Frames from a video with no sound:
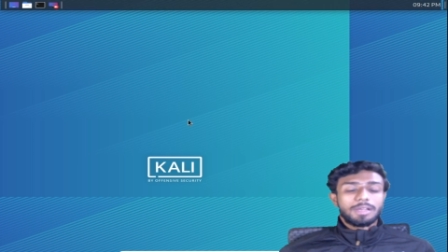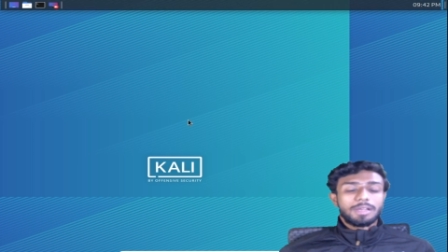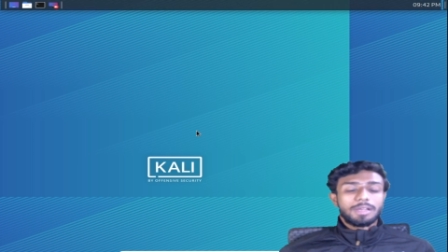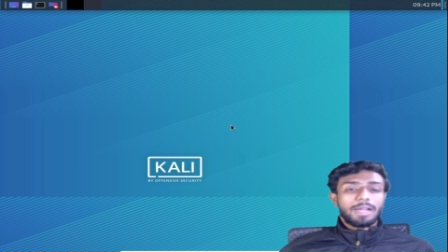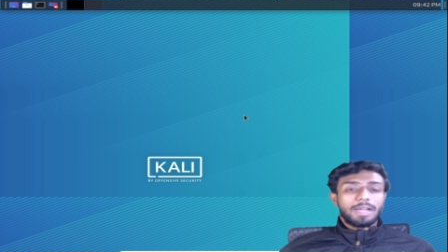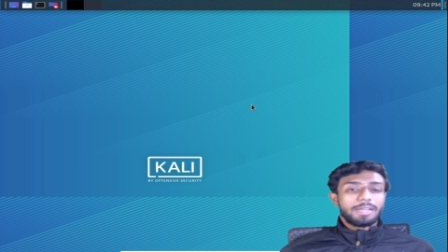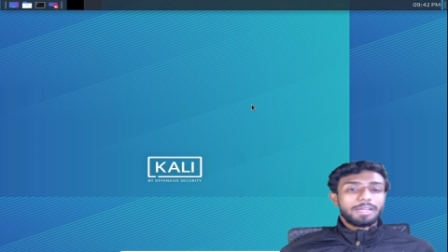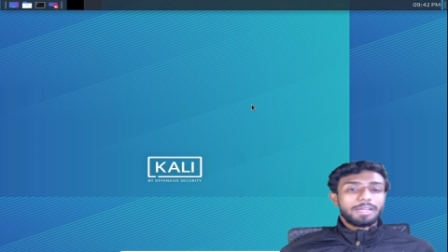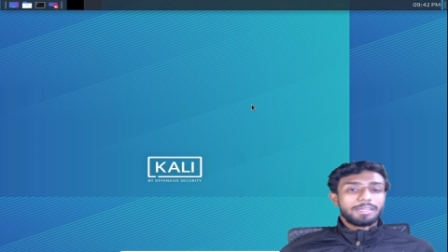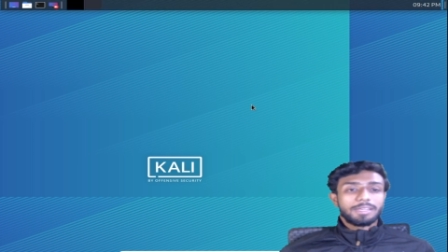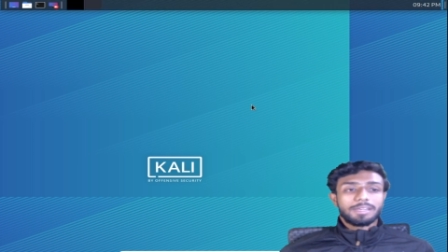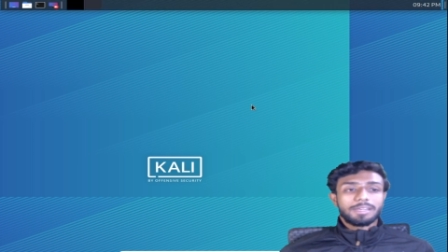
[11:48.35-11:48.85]

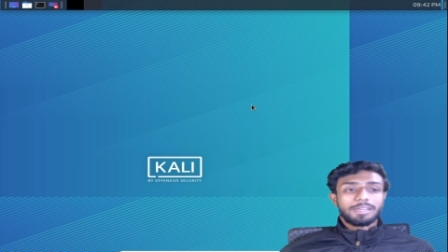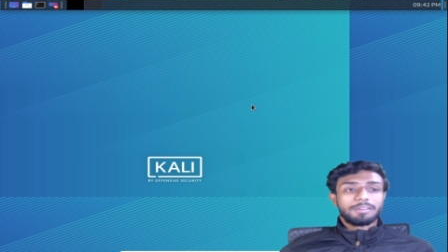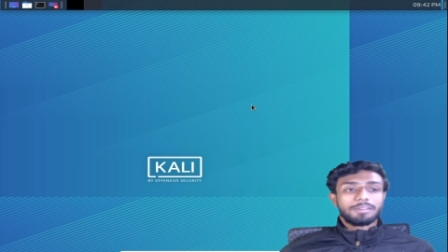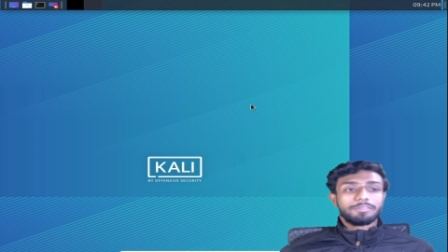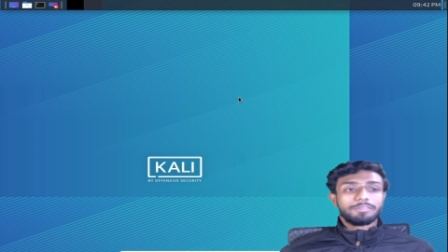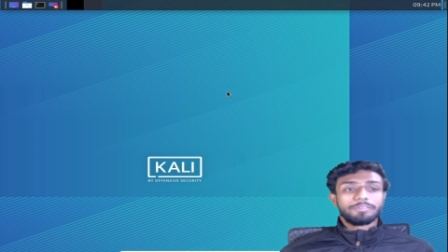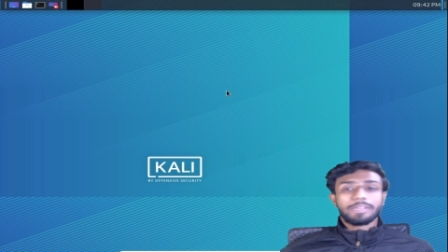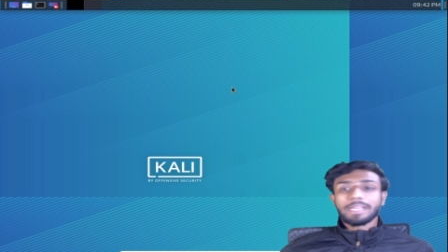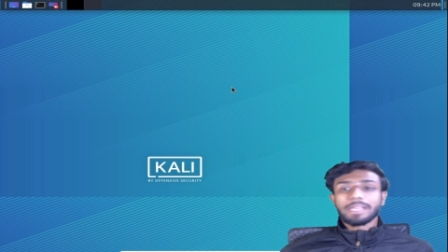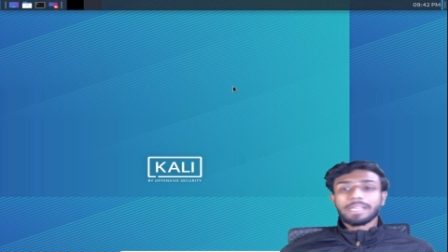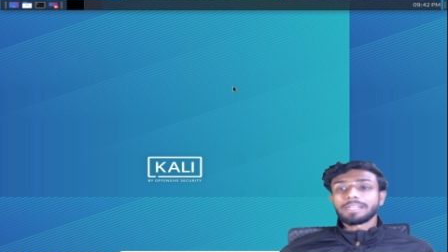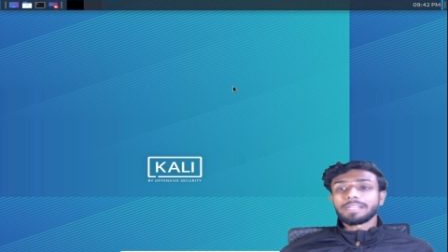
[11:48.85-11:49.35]
and uh,
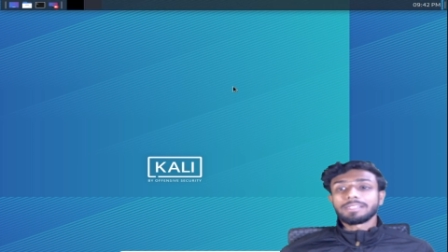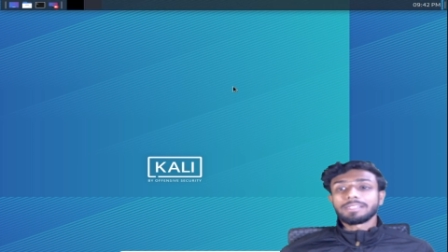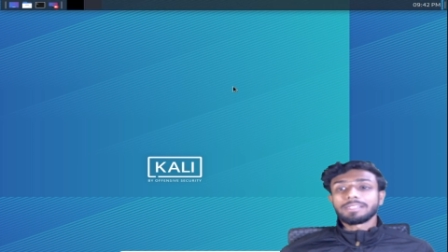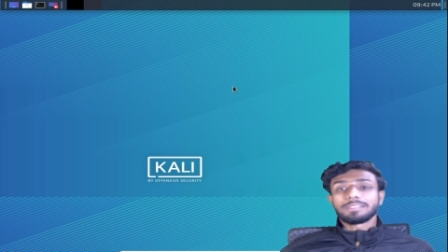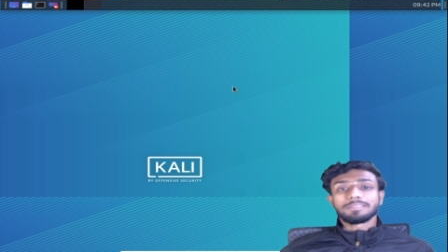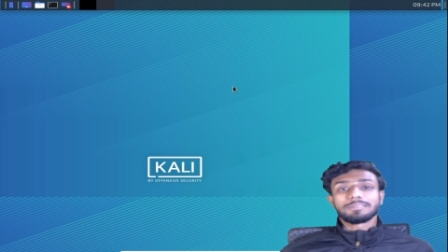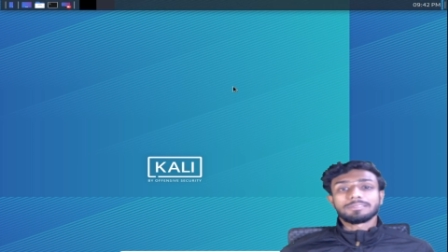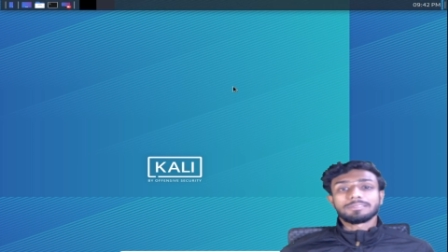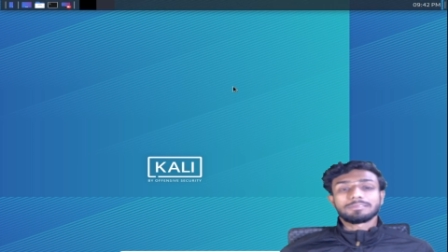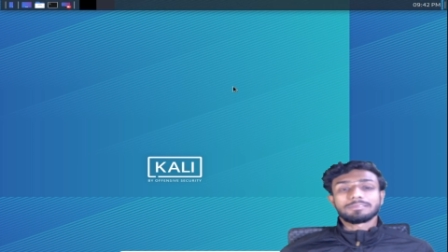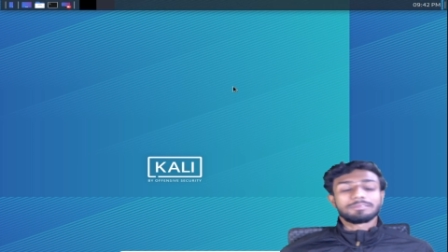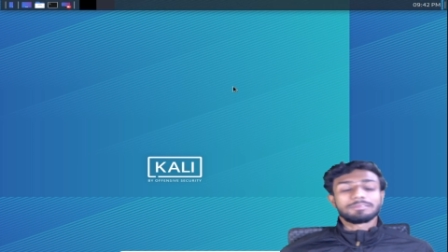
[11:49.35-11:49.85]
we can
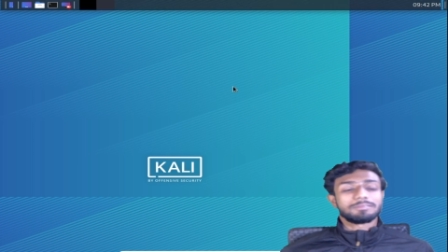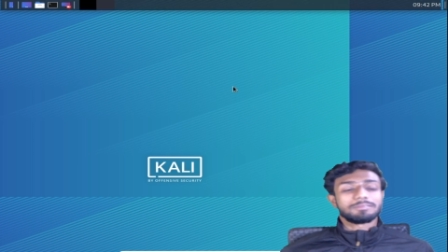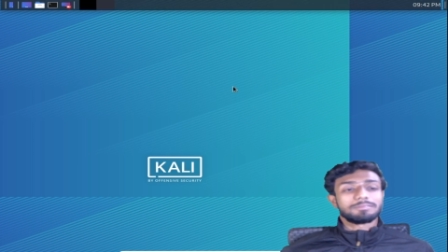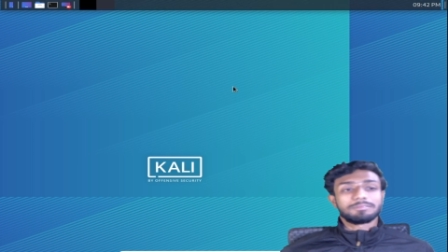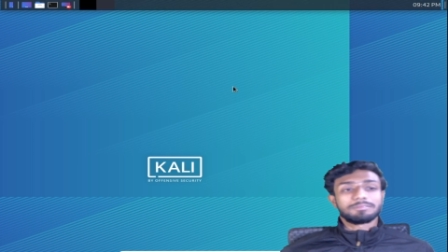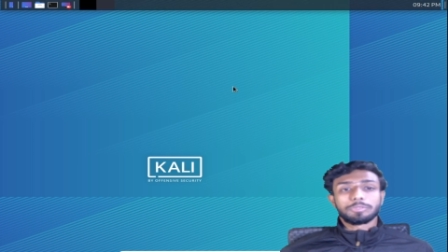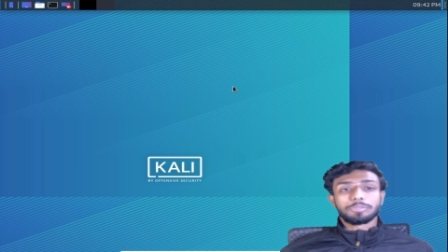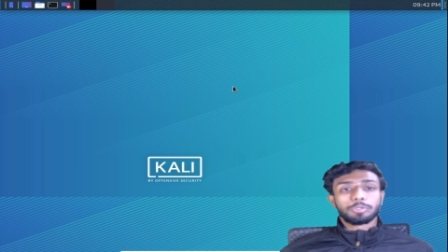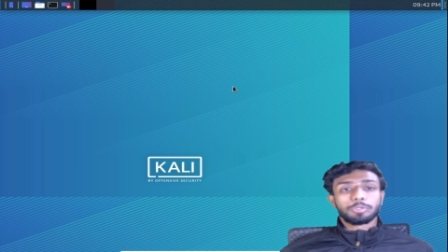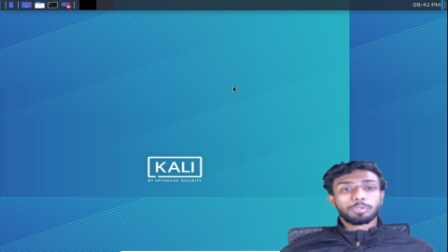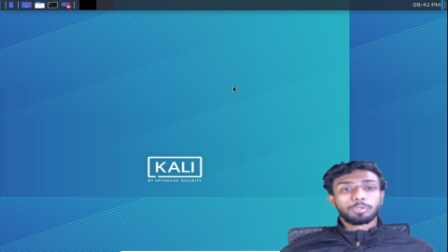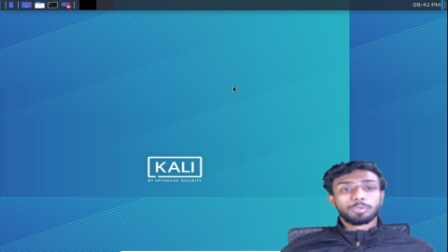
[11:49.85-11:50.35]

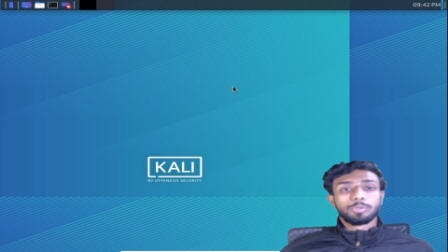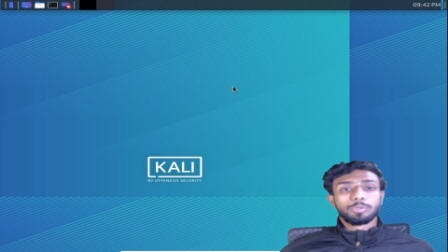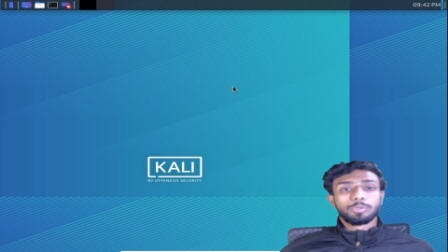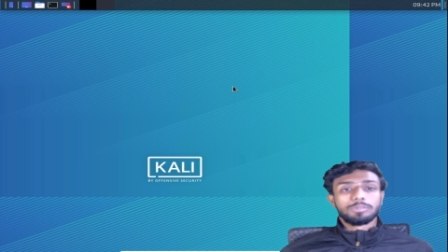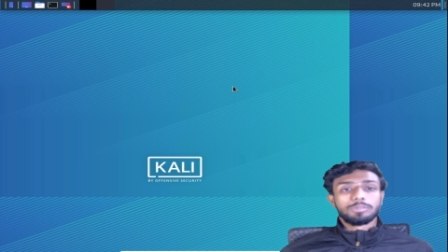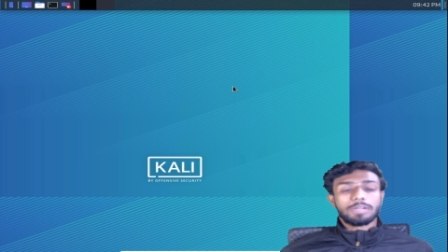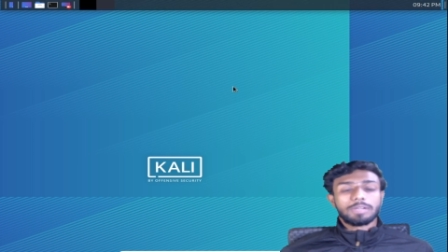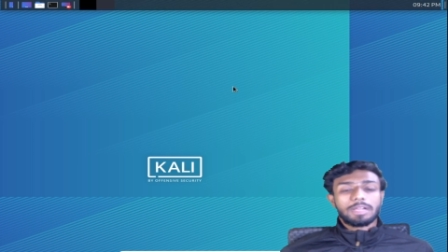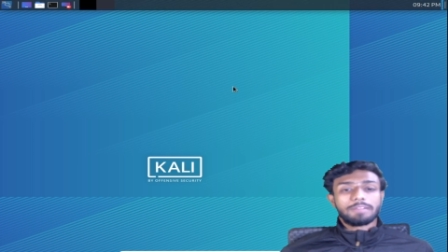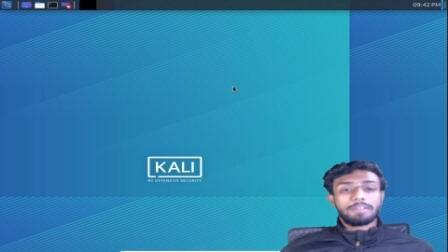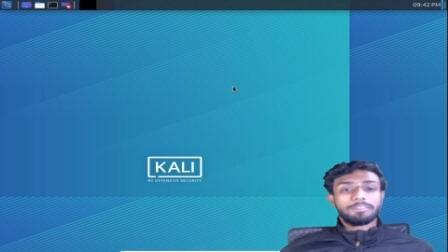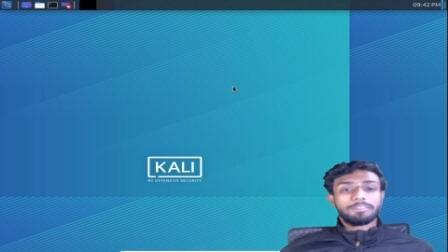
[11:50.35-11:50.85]

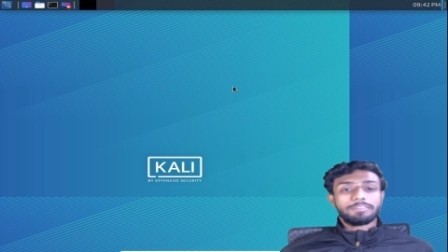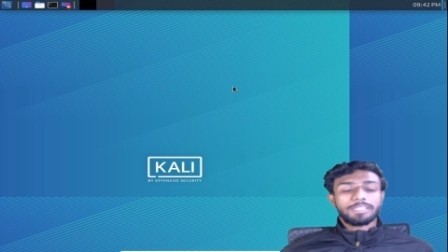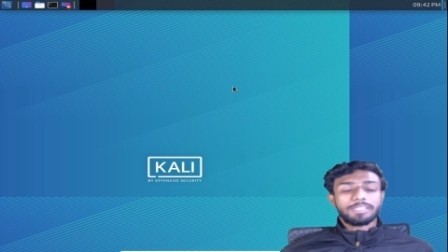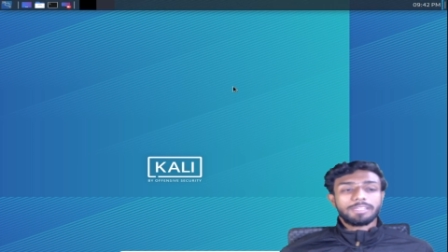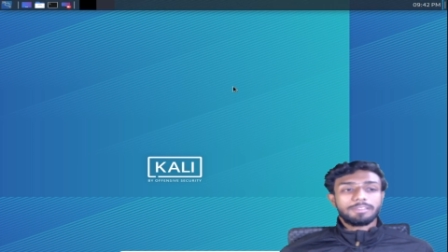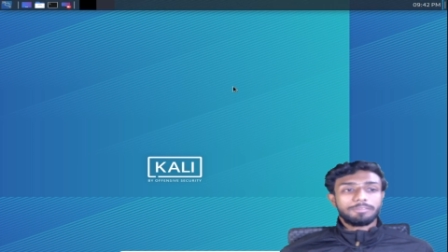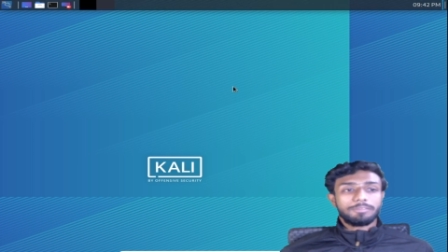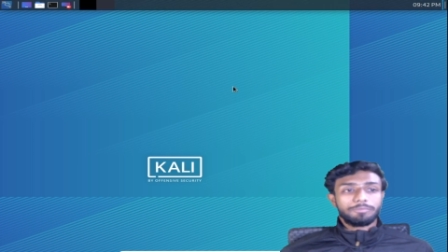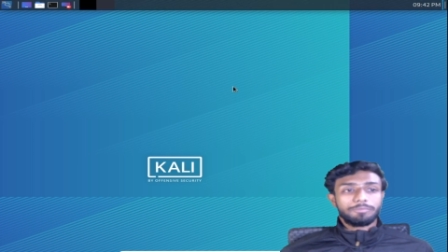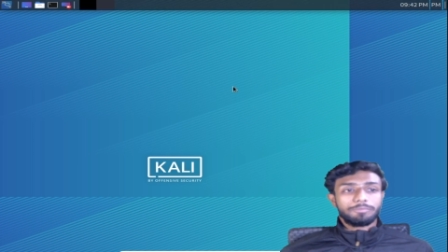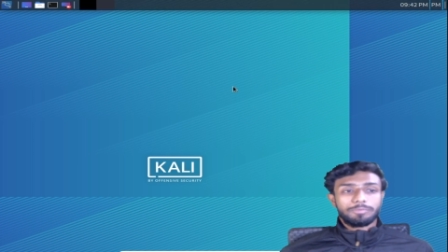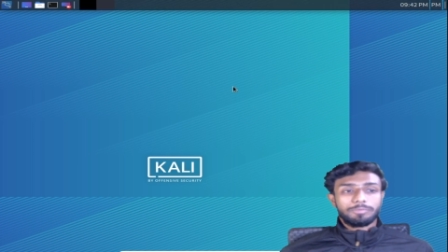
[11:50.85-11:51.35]
do
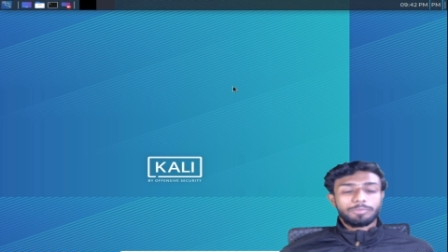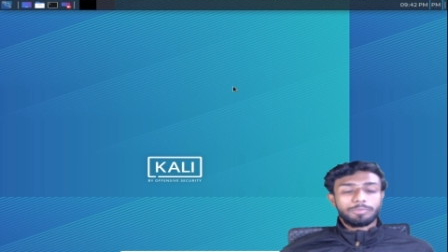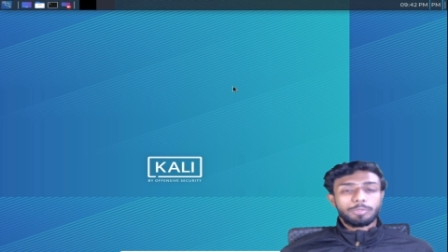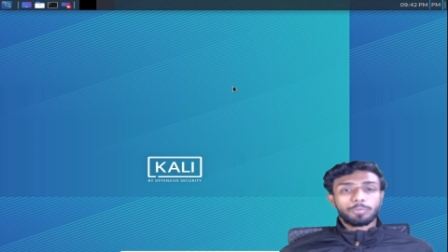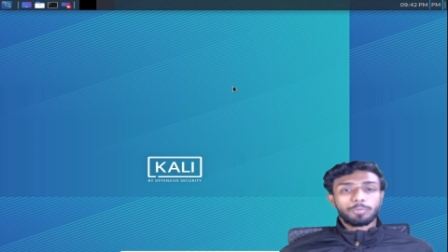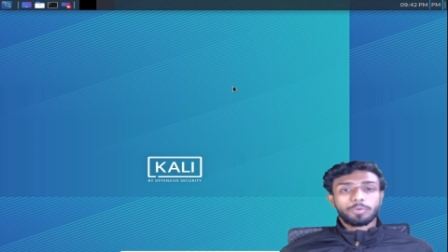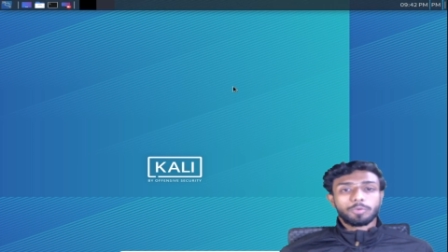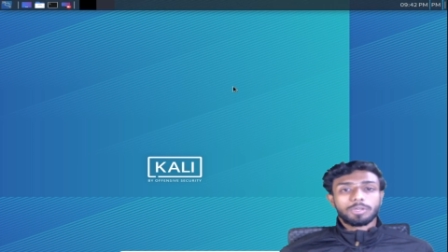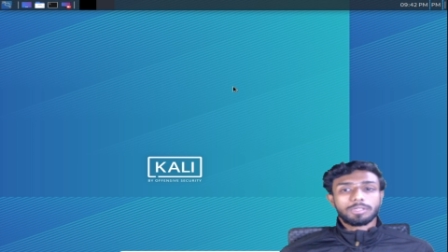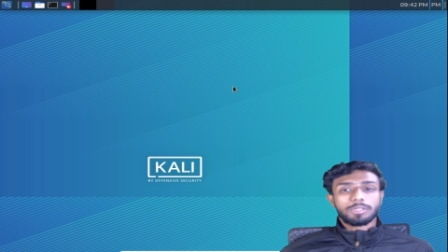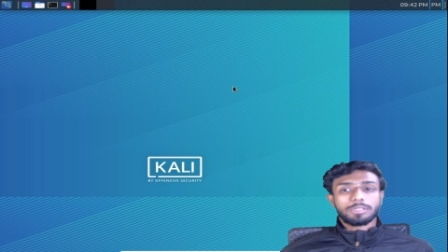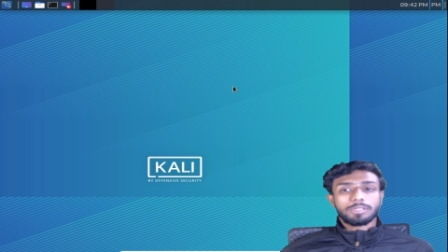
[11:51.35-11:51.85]
everything we
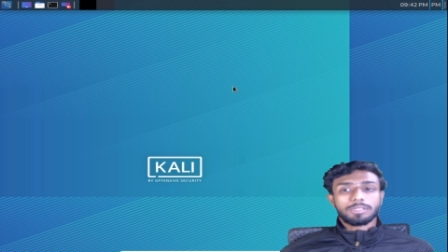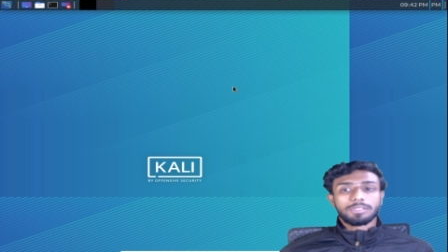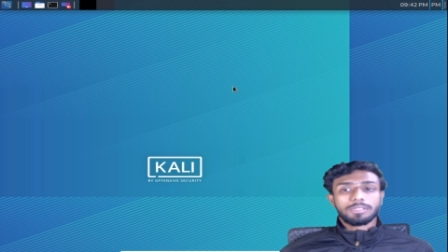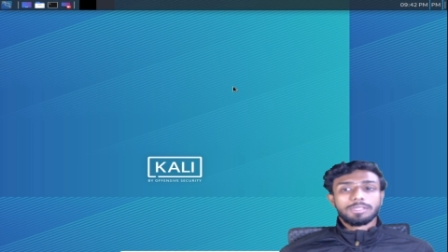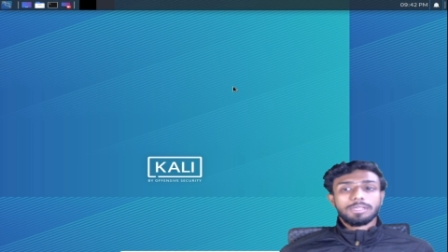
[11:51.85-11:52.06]
want